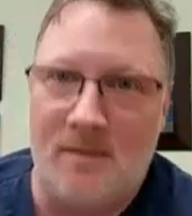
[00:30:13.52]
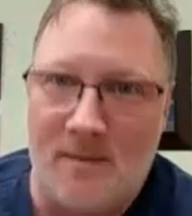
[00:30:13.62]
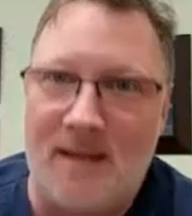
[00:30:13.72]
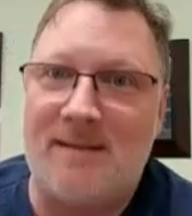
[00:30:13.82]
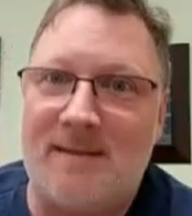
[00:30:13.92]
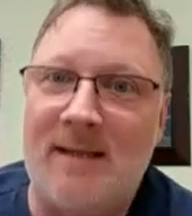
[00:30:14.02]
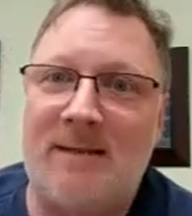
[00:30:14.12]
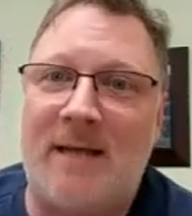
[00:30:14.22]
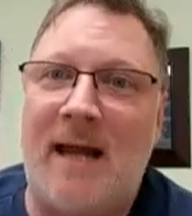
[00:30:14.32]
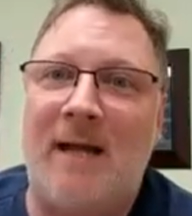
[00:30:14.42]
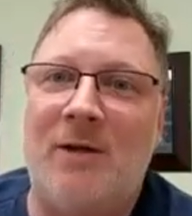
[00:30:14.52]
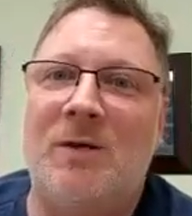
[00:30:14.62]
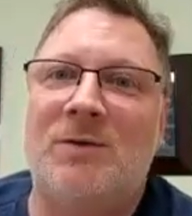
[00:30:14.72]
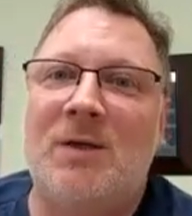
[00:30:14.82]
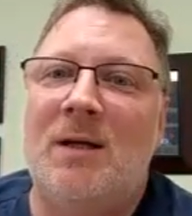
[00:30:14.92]
this is
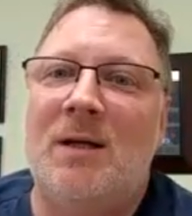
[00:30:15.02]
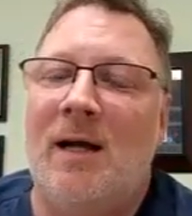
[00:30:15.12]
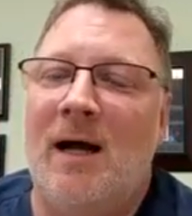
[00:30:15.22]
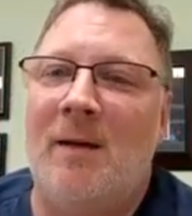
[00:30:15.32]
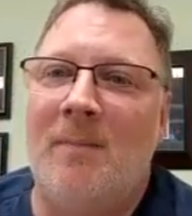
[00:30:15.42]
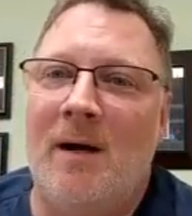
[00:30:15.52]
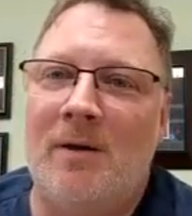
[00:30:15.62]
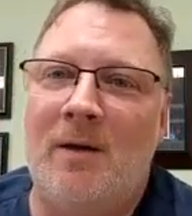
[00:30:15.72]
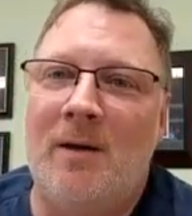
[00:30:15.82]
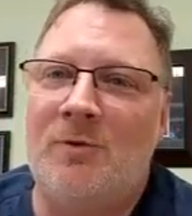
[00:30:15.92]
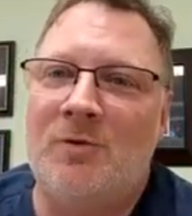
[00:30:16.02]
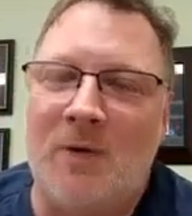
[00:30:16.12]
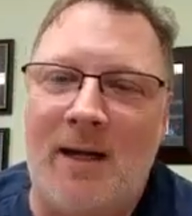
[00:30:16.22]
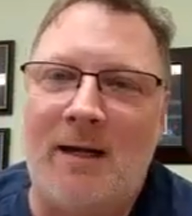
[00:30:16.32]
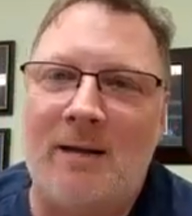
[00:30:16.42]
dangerous under the
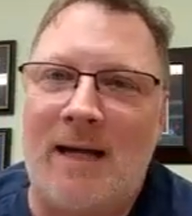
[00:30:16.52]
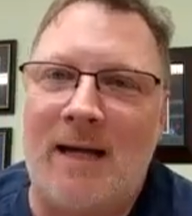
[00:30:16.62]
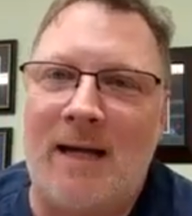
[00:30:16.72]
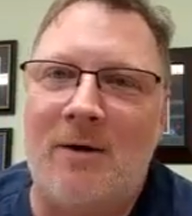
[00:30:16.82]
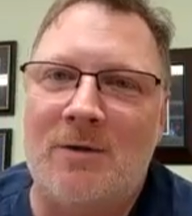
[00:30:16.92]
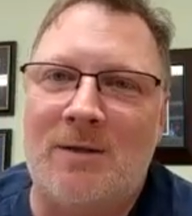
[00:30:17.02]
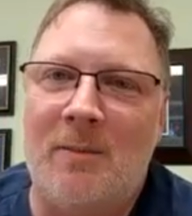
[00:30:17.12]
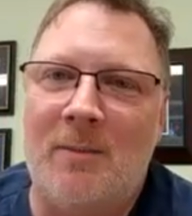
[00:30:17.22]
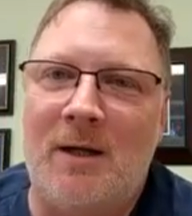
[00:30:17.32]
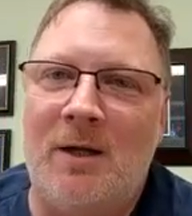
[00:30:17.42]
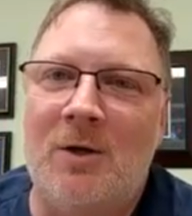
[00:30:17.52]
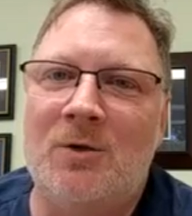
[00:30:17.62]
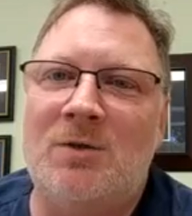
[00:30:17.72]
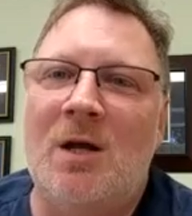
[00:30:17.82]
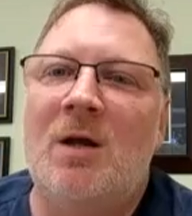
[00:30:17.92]
training standards that are being
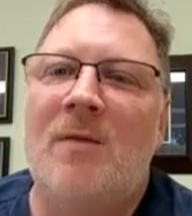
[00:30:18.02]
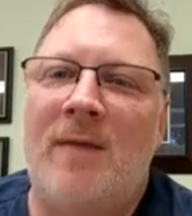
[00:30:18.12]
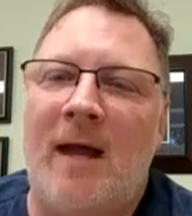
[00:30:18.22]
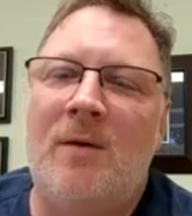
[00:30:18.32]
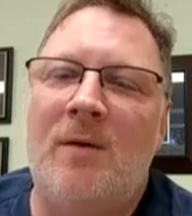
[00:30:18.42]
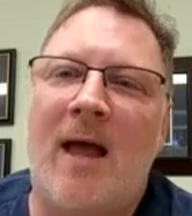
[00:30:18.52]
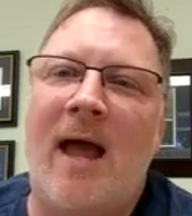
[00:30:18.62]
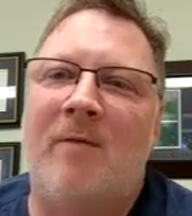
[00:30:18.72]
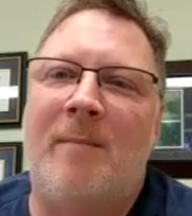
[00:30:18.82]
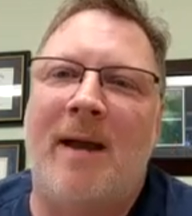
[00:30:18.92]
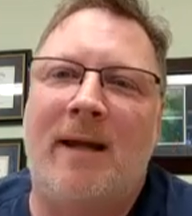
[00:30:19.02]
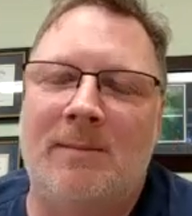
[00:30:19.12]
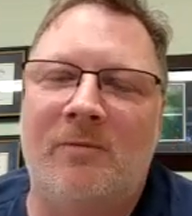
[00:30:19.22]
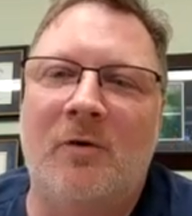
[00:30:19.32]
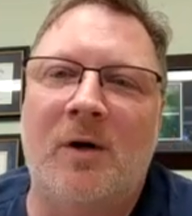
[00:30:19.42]
used, then they have a
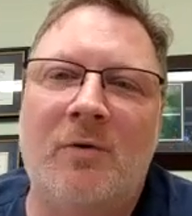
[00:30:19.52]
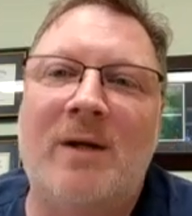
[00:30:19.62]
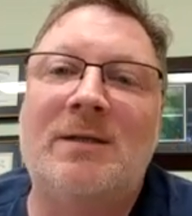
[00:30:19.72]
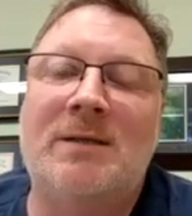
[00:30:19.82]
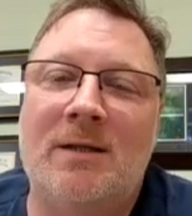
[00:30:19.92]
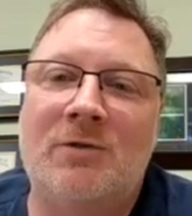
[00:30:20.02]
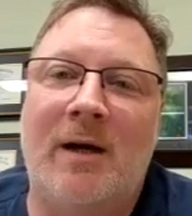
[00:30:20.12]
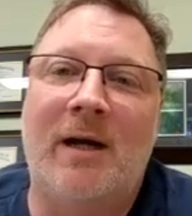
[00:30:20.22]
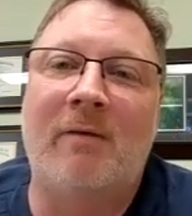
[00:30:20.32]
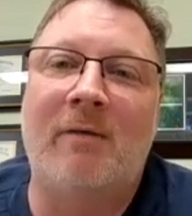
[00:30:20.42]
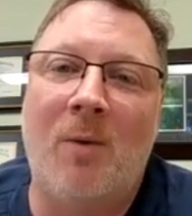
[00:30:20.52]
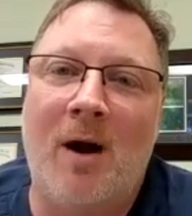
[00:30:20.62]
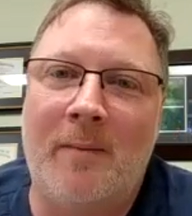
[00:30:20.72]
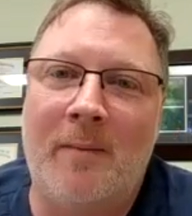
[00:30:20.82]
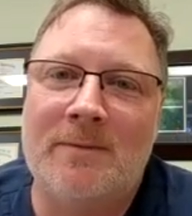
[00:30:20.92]
mechanism for increasing the training
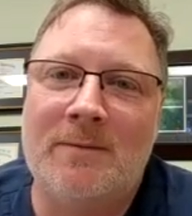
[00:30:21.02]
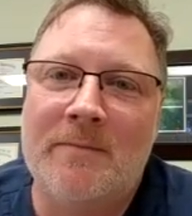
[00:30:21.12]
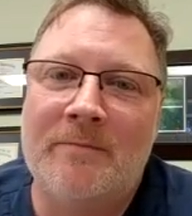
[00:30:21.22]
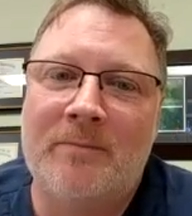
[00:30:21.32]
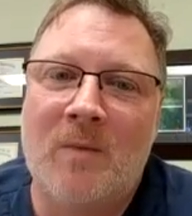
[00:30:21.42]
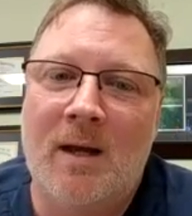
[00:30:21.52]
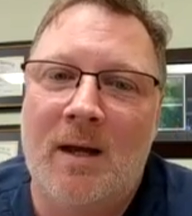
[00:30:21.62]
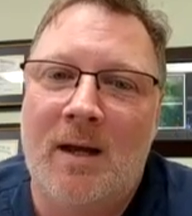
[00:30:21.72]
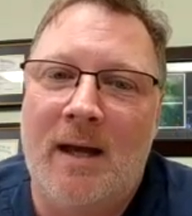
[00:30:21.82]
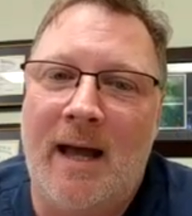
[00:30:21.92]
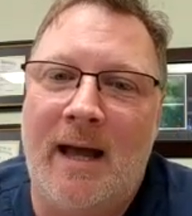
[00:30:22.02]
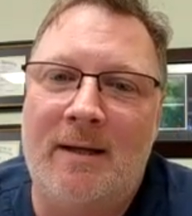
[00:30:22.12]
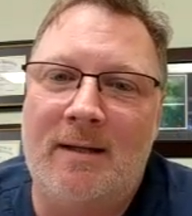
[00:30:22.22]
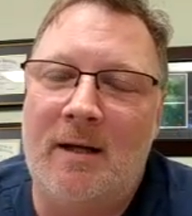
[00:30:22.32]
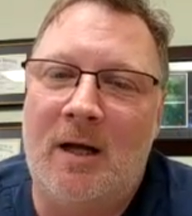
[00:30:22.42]
requirements.
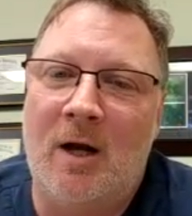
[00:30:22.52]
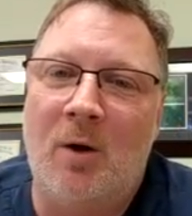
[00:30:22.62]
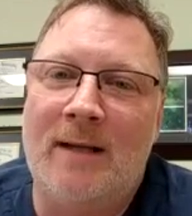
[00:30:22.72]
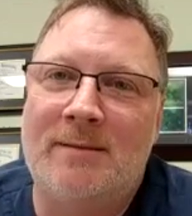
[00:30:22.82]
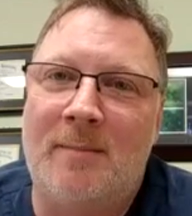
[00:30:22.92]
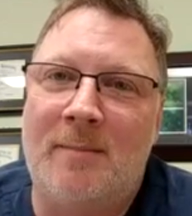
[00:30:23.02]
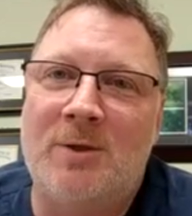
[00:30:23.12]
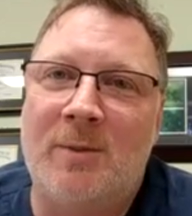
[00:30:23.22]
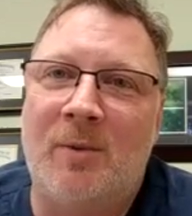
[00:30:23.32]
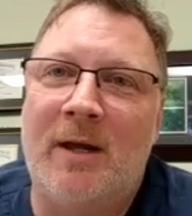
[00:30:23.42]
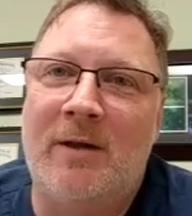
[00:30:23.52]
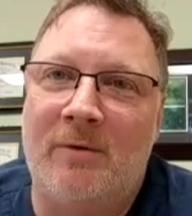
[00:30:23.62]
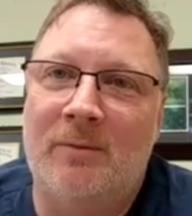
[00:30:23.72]
And, you know, it's a major breakthrough.